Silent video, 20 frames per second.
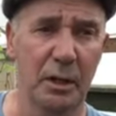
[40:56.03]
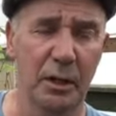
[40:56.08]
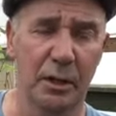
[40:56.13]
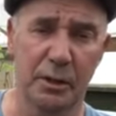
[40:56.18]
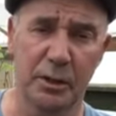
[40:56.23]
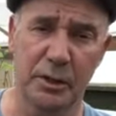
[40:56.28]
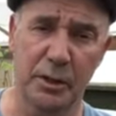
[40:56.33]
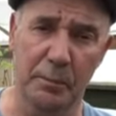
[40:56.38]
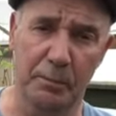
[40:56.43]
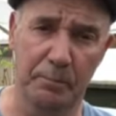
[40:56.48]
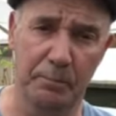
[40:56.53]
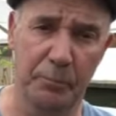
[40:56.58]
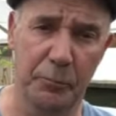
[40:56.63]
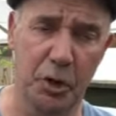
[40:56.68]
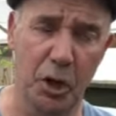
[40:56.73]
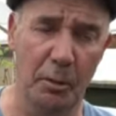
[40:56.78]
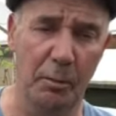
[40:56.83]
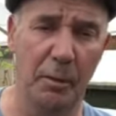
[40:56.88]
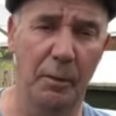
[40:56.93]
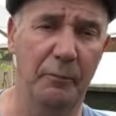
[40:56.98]
It's a
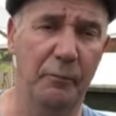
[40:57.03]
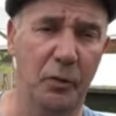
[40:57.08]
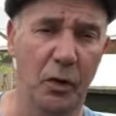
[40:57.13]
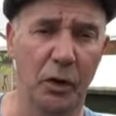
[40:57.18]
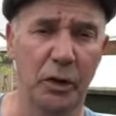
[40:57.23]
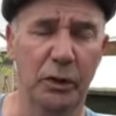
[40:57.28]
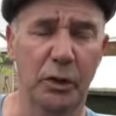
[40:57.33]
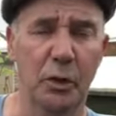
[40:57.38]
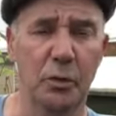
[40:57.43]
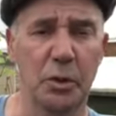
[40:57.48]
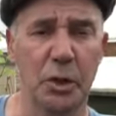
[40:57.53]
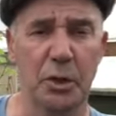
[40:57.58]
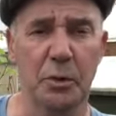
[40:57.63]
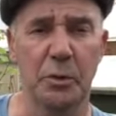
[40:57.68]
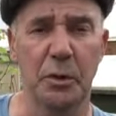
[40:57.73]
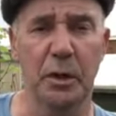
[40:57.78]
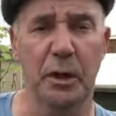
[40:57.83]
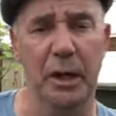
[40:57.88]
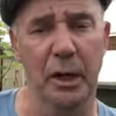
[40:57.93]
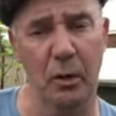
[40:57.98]
job I've got to do
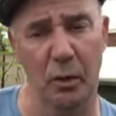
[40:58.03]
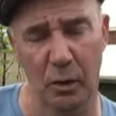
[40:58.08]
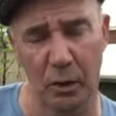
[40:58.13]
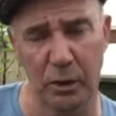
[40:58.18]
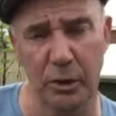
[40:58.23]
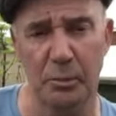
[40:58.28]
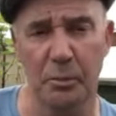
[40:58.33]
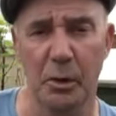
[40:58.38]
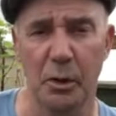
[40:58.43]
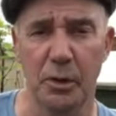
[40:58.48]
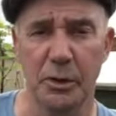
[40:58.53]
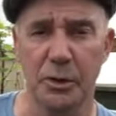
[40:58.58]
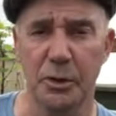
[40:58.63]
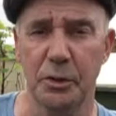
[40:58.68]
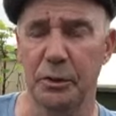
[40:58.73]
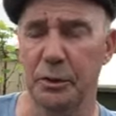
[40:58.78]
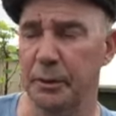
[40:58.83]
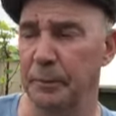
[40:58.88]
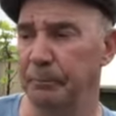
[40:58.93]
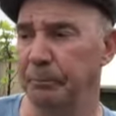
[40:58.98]
this week, get all the tomatoes
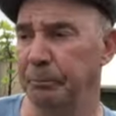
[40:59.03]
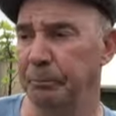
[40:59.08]
done.